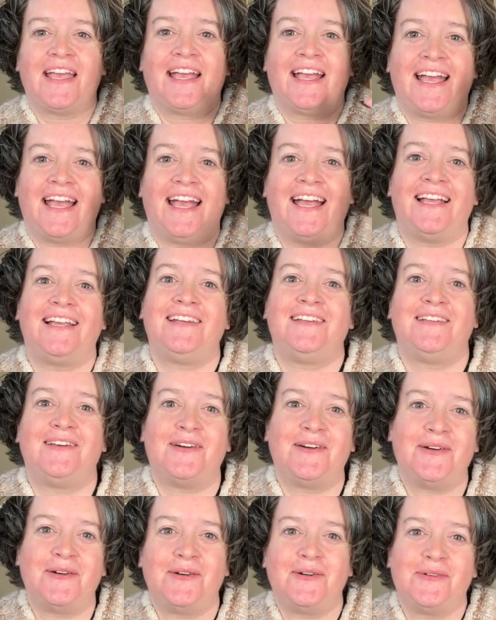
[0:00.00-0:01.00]

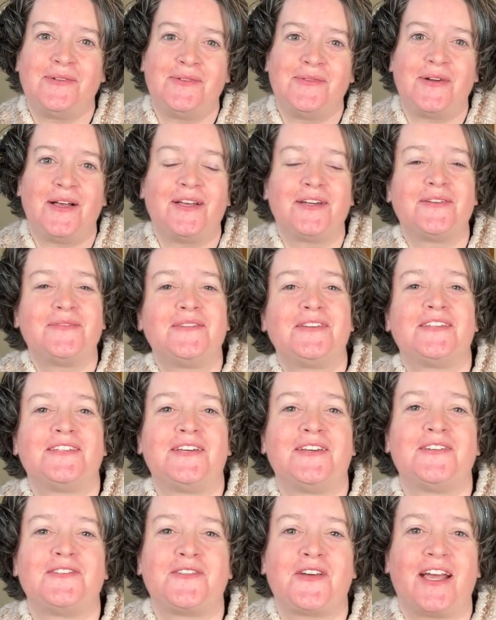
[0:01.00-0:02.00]
Hello, welcome to
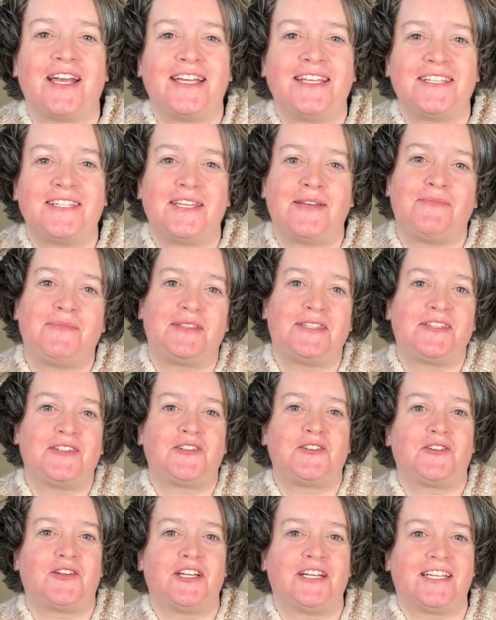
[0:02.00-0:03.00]
Sun Dragon Tips
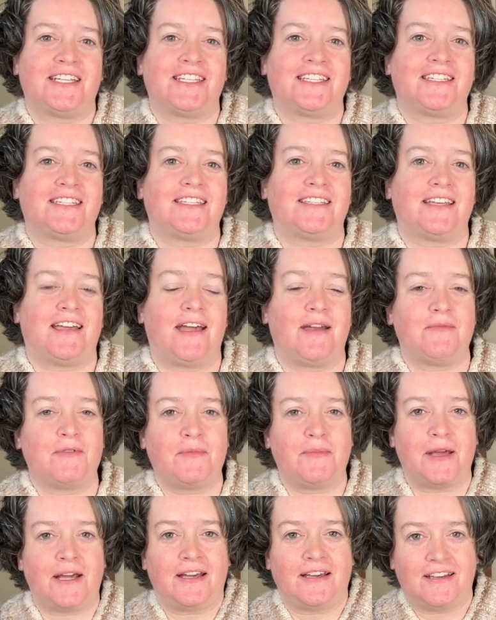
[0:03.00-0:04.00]
and Tricks. I'm
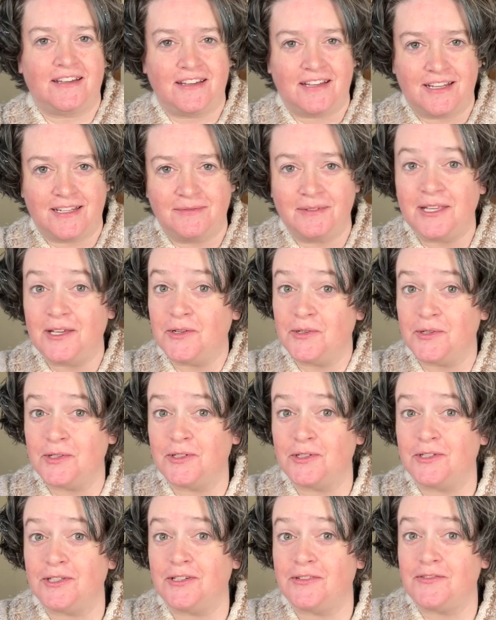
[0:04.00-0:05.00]
Rebecca. I'm the
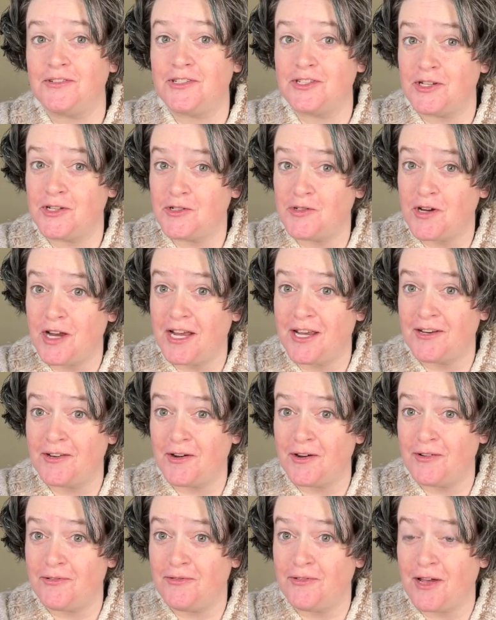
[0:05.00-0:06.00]
owner of Sun Dragon
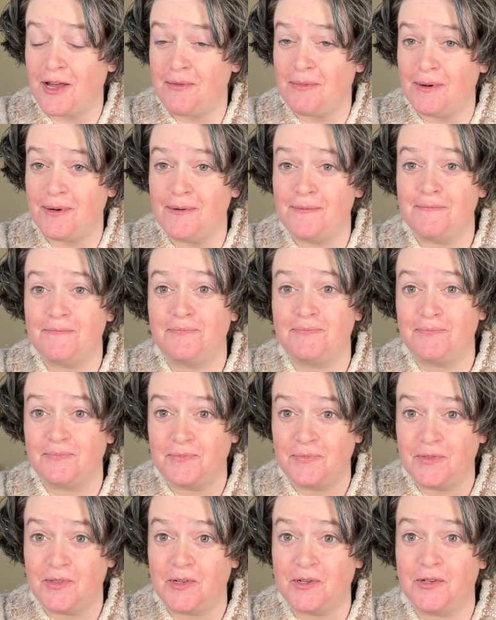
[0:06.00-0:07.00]
Art and Fiber.
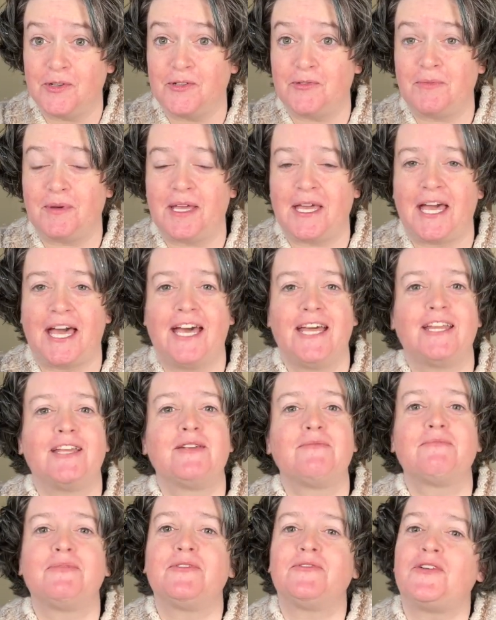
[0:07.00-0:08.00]
There goes my cat
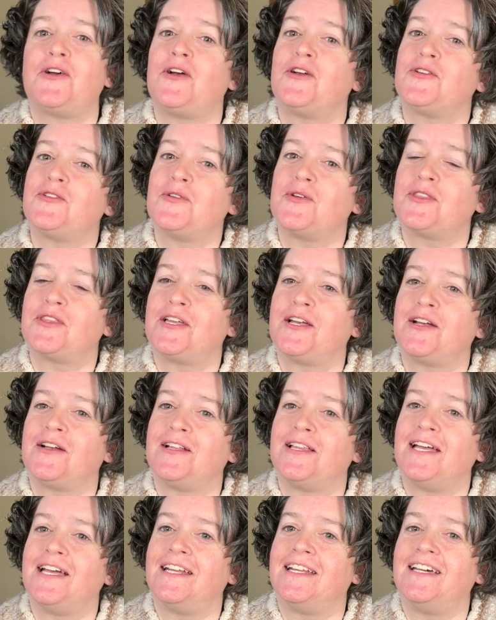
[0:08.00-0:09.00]
in Brevard, North
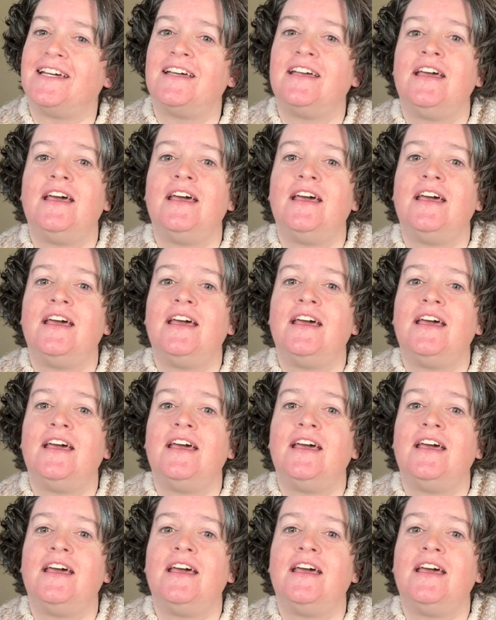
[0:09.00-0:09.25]
Carolina.